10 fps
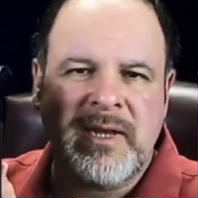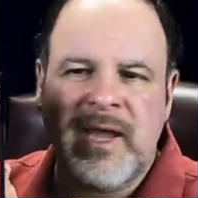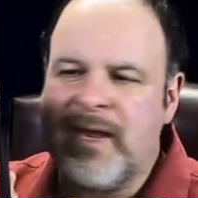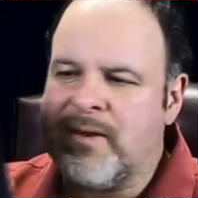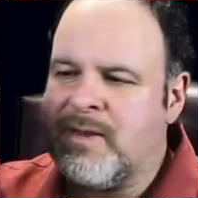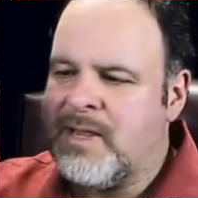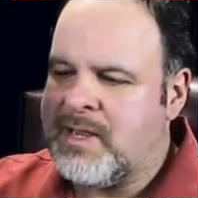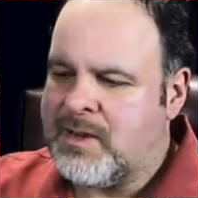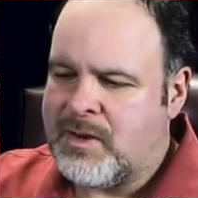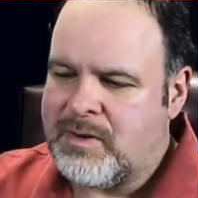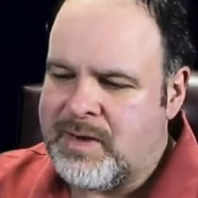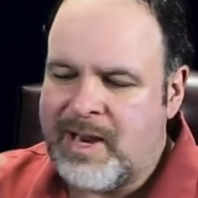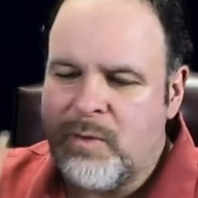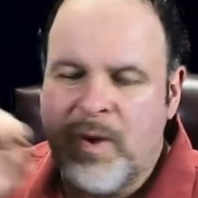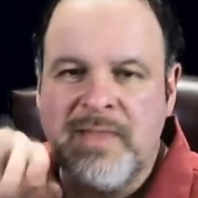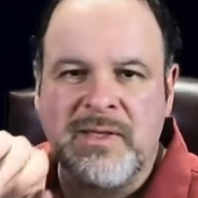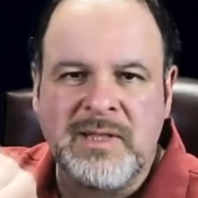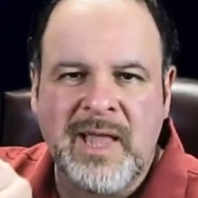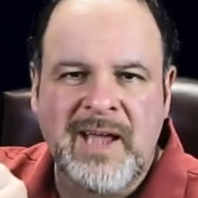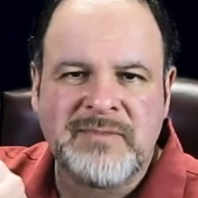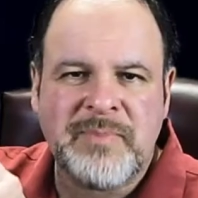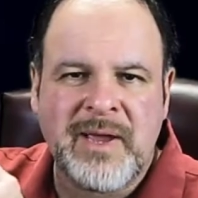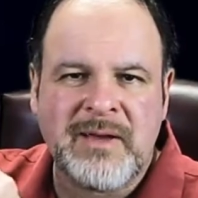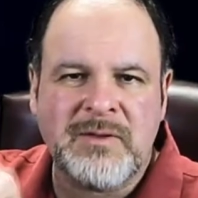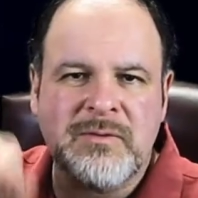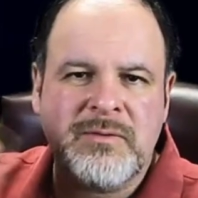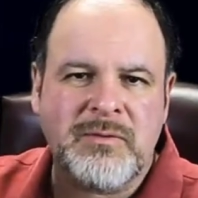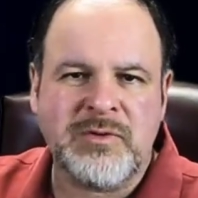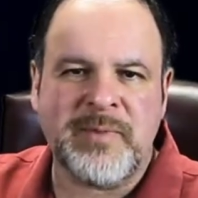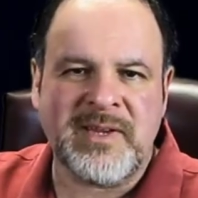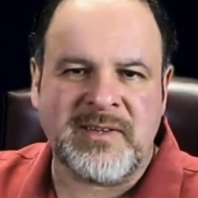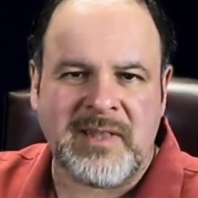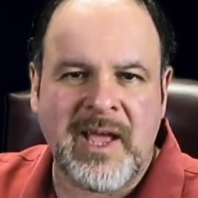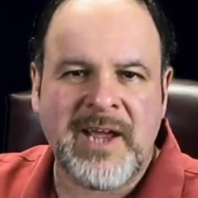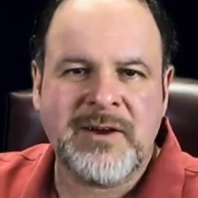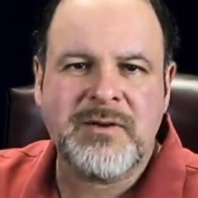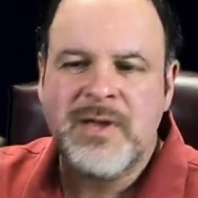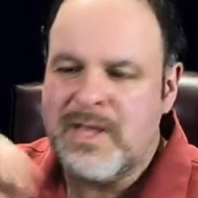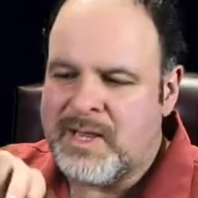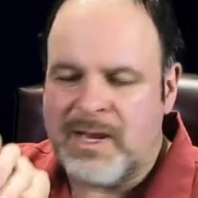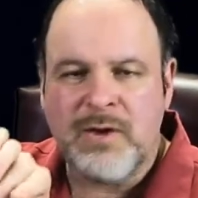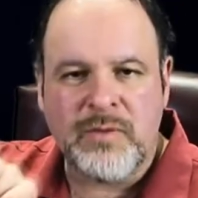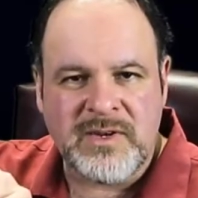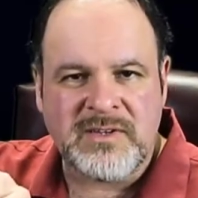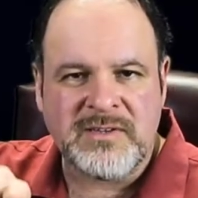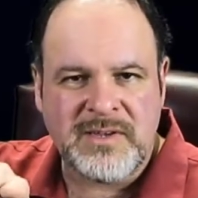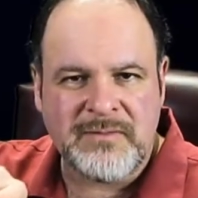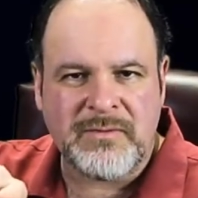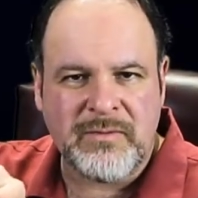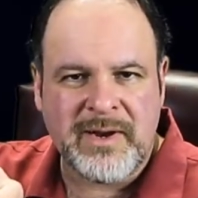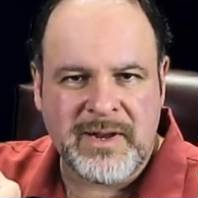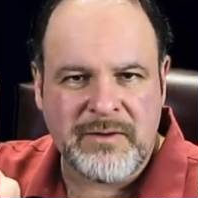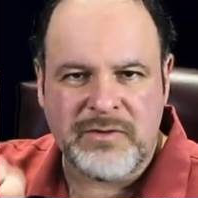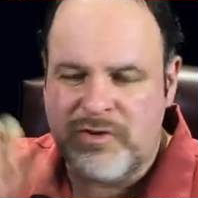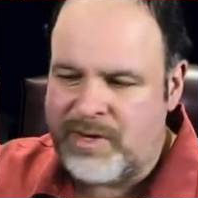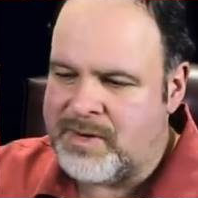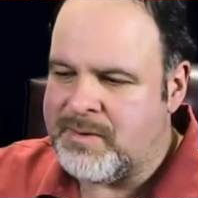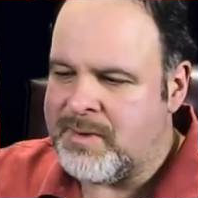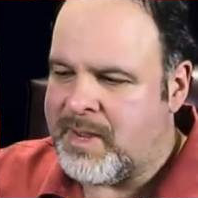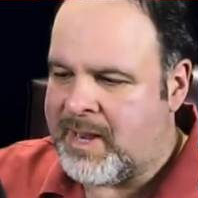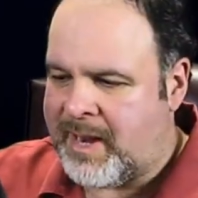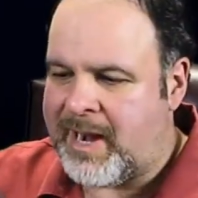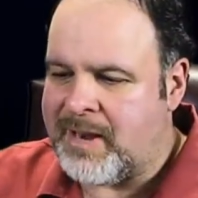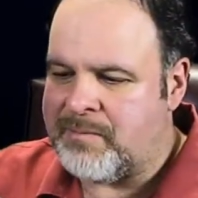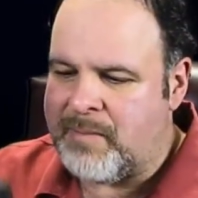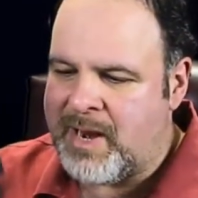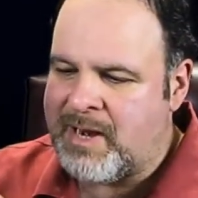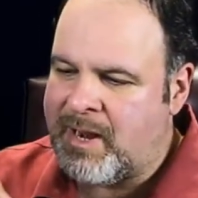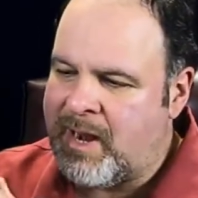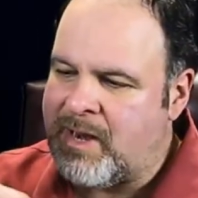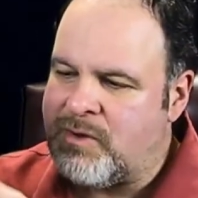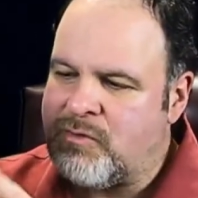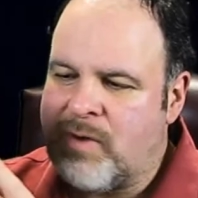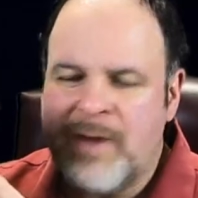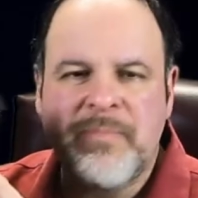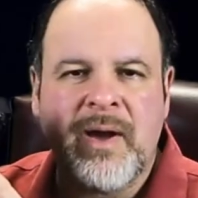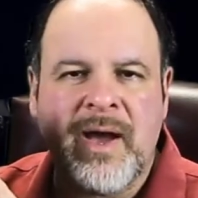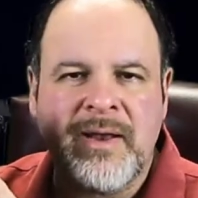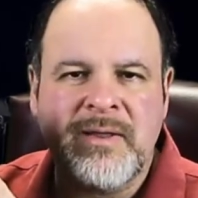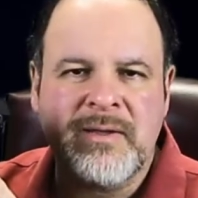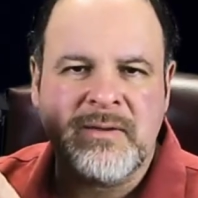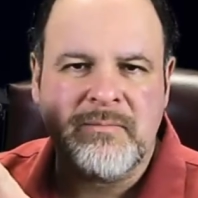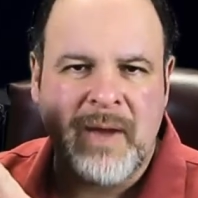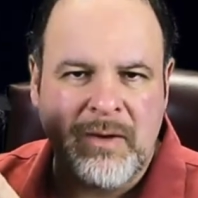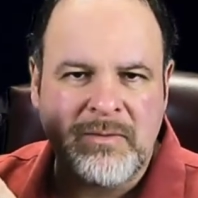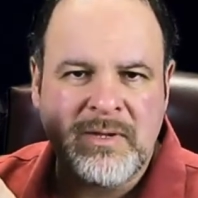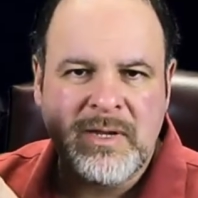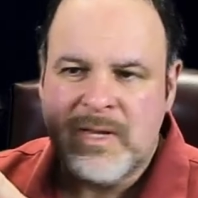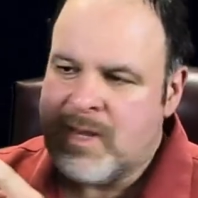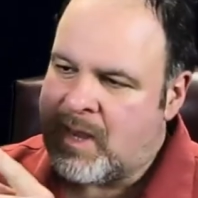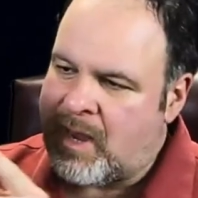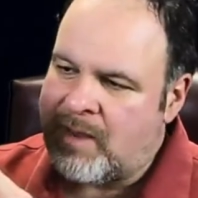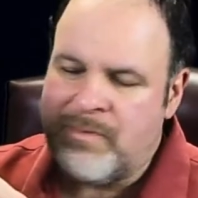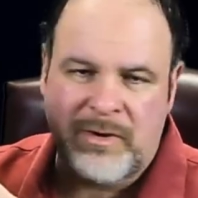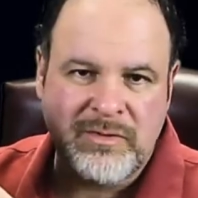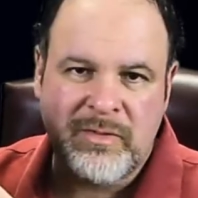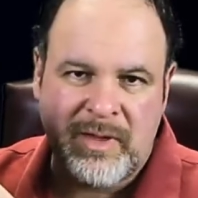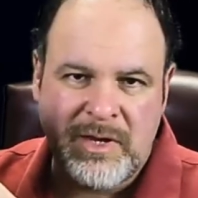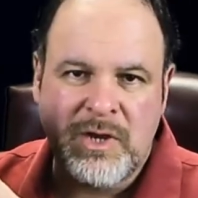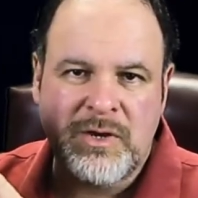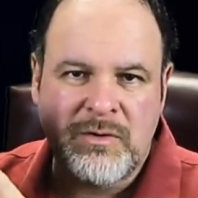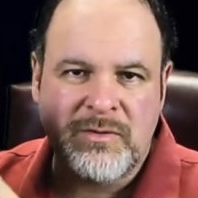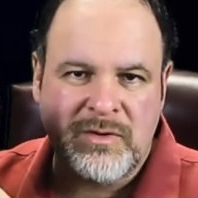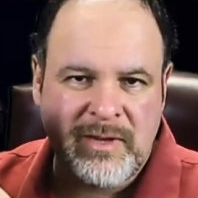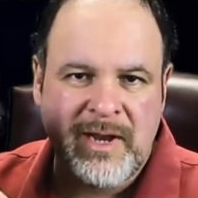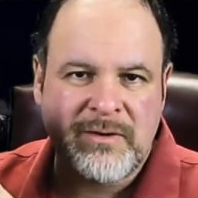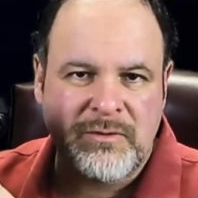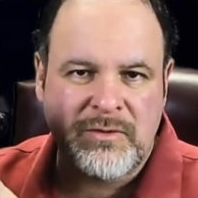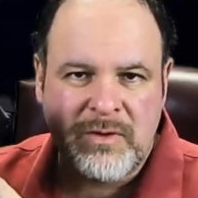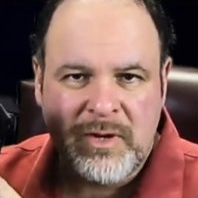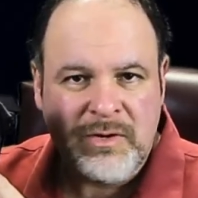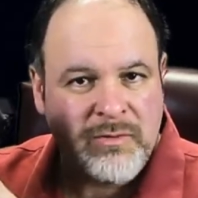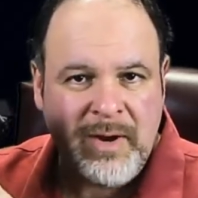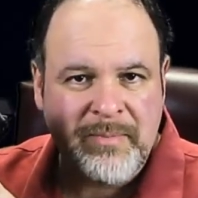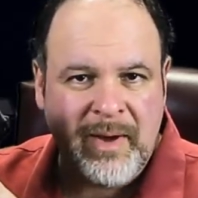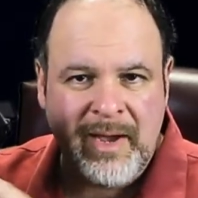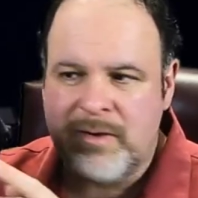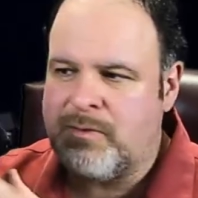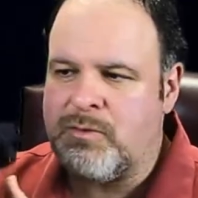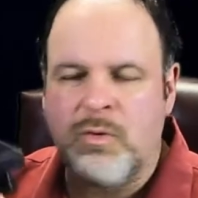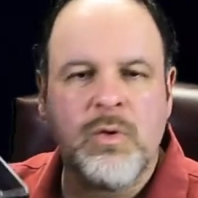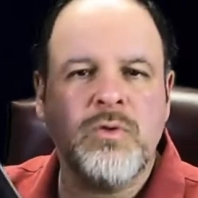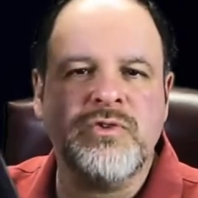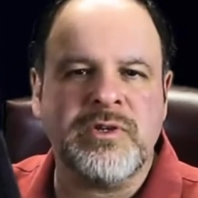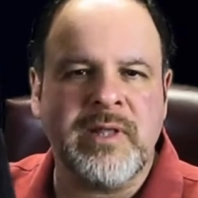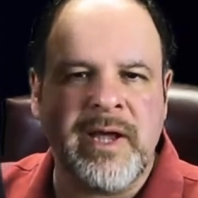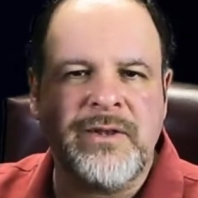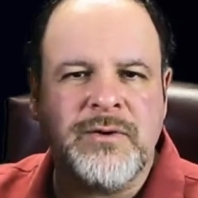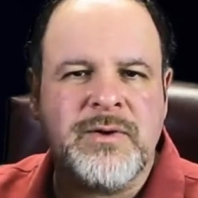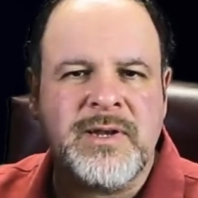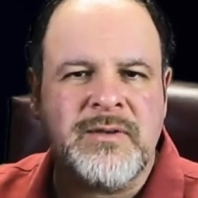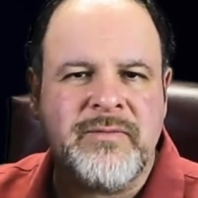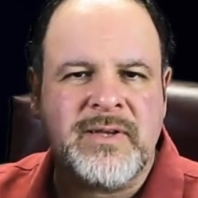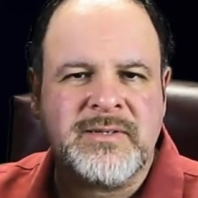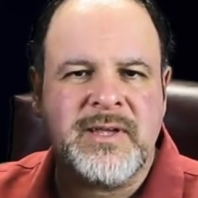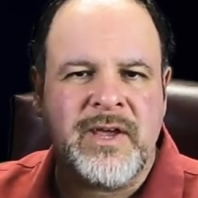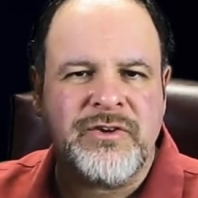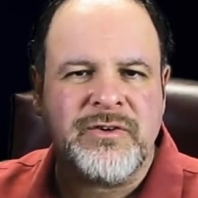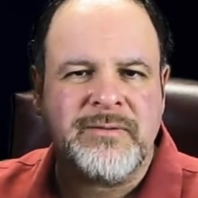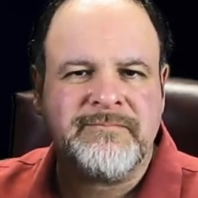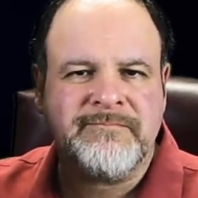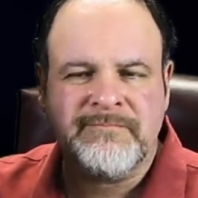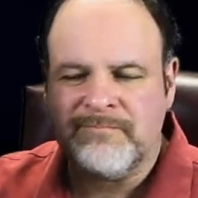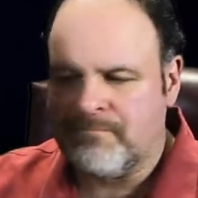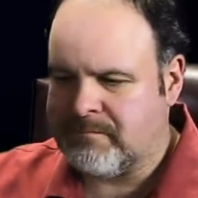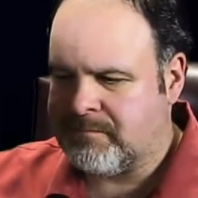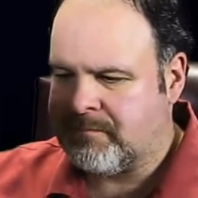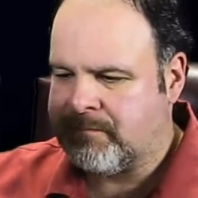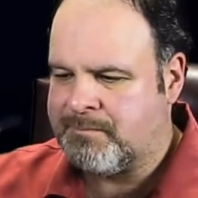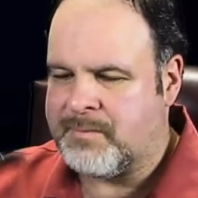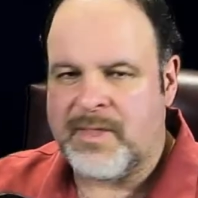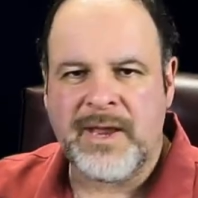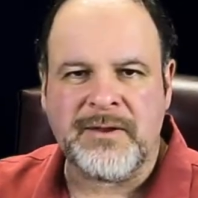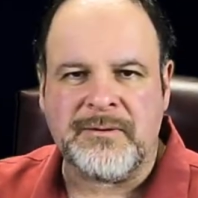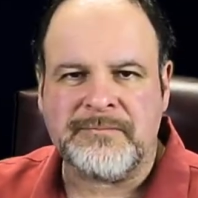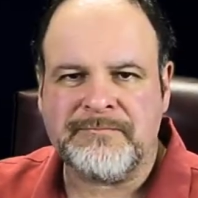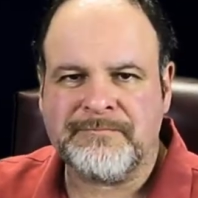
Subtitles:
Again, take away the glass panel, which makes it lighter, increases the infrared energy, and make a tripod mount on there so that you can use a standard tripod to hold your light during an investigation. Thank you.